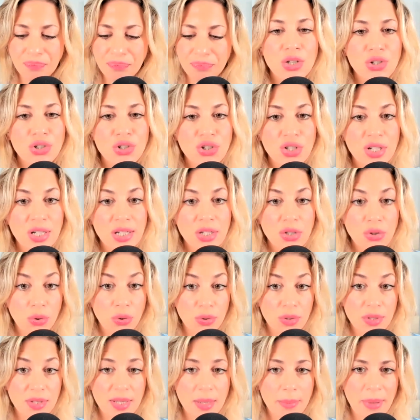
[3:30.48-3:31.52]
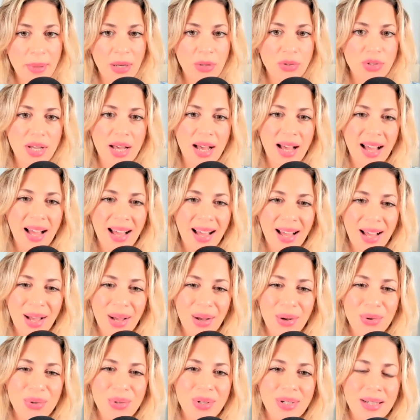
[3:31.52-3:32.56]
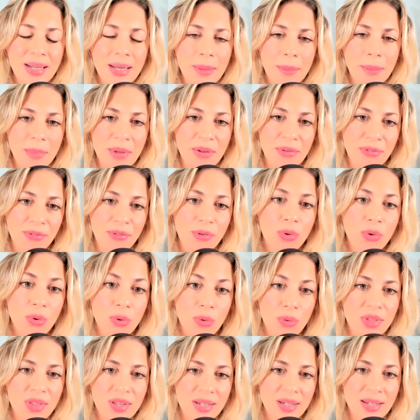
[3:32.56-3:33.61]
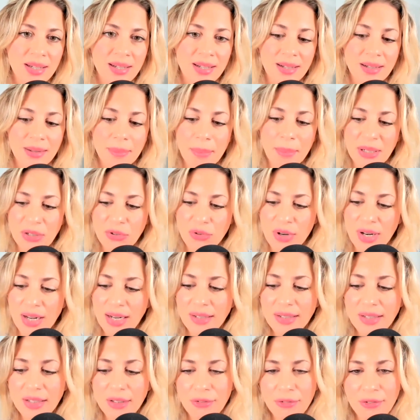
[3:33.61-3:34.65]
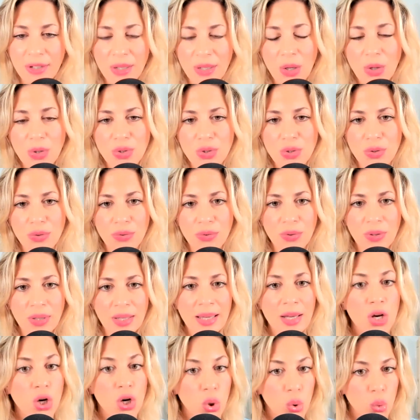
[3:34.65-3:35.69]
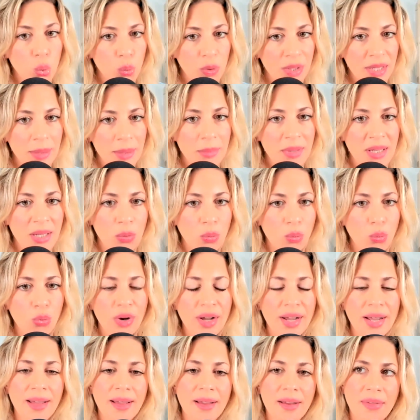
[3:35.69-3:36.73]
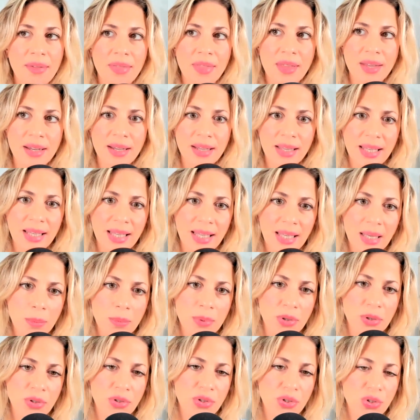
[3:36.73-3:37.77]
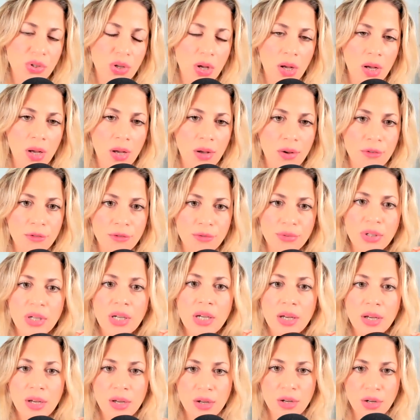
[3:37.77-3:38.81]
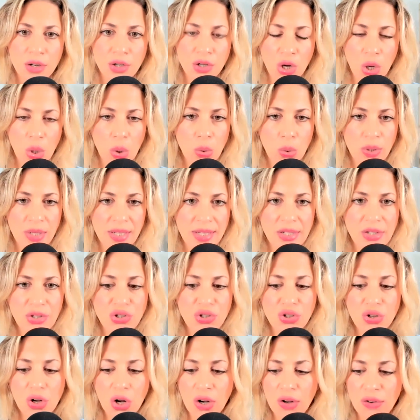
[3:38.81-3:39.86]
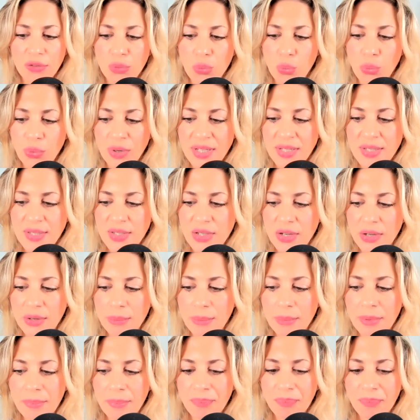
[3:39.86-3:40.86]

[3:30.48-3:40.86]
she talks about how before the patriarchal philosophy, women were the keepers of knowledge, of wisdom.